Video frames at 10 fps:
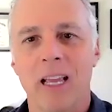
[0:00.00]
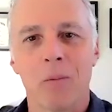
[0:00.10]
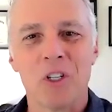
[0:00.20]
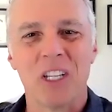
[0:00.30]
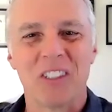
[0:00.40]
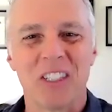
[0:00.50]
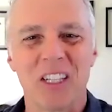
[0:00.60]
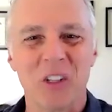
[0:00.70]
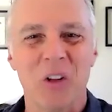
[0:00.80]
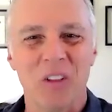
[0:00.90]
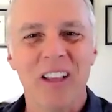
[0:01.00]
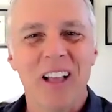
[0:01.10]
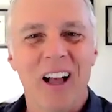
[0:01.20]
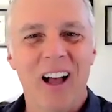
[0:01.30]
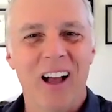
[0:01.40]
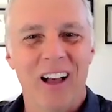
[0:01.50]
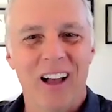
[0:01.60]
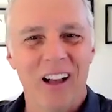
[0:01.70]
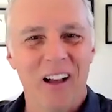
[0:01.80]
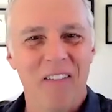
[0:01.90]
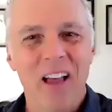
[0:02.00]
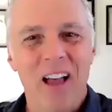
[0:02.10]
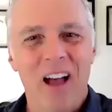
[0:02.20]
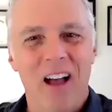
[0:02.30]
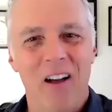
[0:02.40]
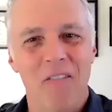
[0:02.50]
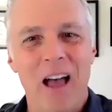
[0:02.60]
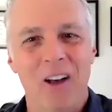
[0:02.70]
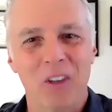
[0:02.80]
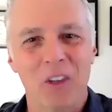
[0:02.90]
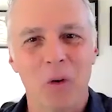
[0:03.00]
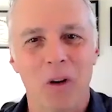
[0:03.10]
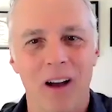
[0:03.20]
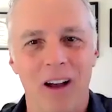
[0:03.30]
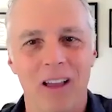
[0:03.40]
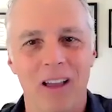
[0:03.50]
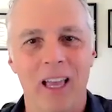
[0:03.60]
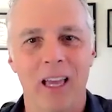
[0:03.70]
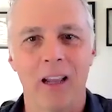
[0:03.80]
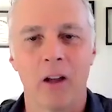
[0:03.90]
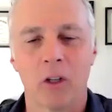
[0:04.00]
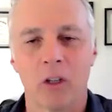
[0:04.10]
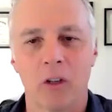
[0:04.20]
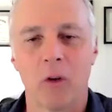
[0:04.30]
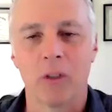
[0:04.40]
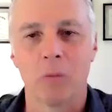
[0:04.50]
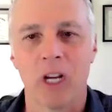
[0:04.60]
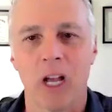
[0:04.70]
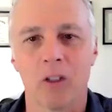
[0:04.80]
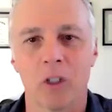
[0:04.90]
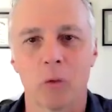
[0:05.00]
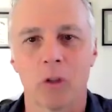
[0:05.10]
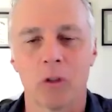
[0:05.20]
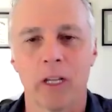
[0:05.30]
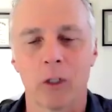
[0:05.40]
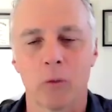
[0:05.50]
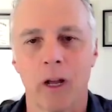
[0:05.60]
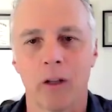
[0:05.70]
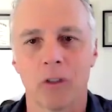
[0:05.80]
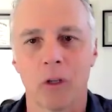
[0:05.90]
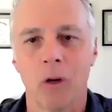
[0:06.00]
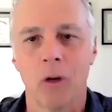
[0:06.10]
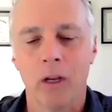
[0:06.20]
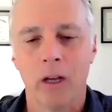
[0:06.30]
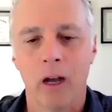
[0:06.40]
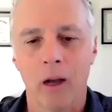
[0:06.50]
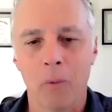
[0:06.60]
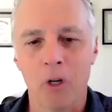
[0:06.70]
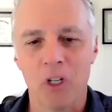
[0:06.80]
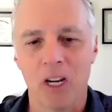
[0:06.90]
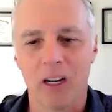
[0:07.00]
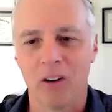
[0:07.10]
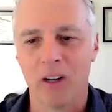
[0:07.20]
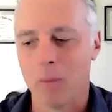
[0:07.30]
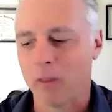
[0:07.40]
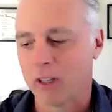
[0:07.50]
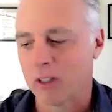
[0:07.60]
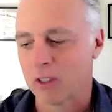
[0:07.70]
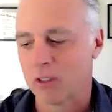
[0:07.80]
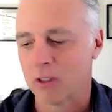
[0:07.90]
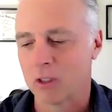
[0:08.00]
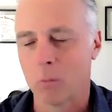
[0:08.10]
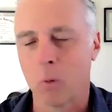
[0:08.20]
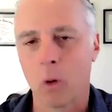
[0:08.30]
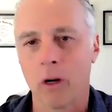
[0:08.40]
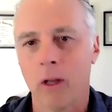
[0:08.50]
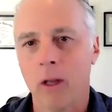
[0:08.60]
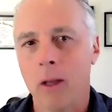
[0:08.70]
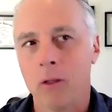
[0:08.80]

damaging signal value and create some challenges with those next rounds. So I appreciate hearing about the consistent support.